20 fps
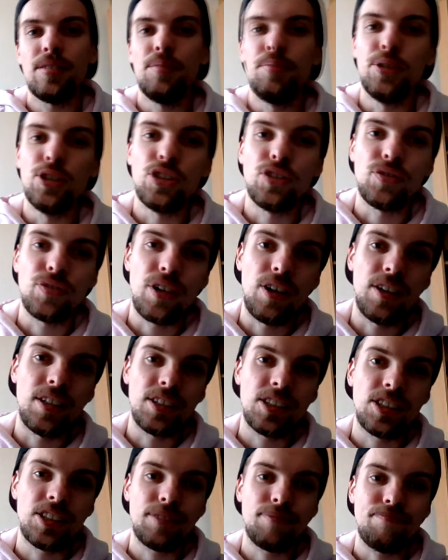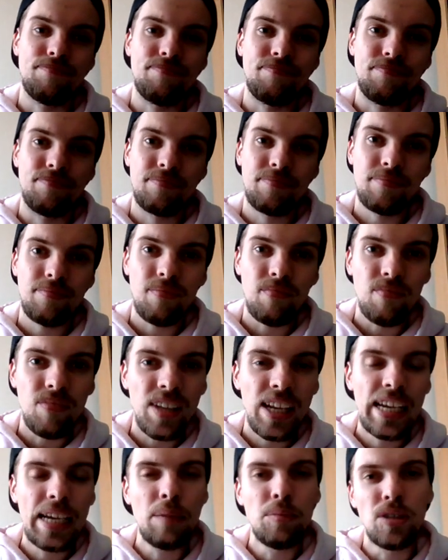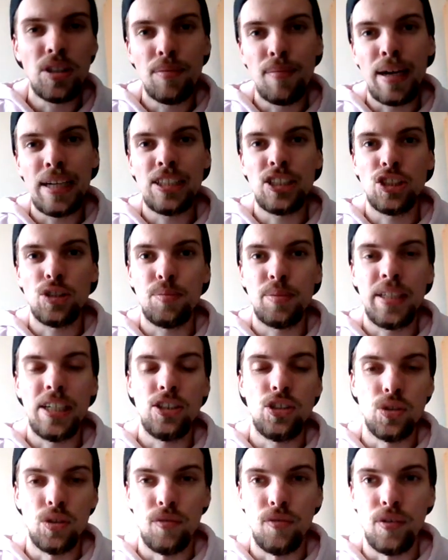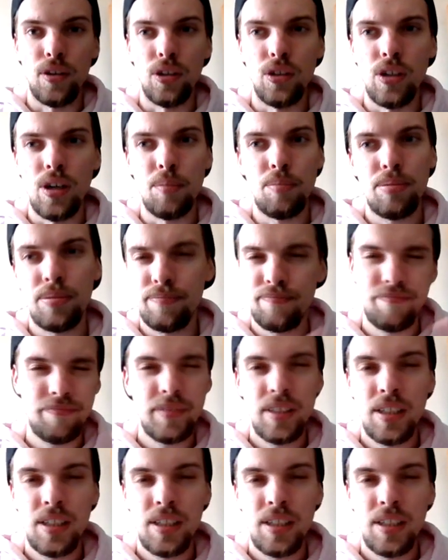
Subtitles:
a bunch of cards. Keep the Demise as a potential follow-up.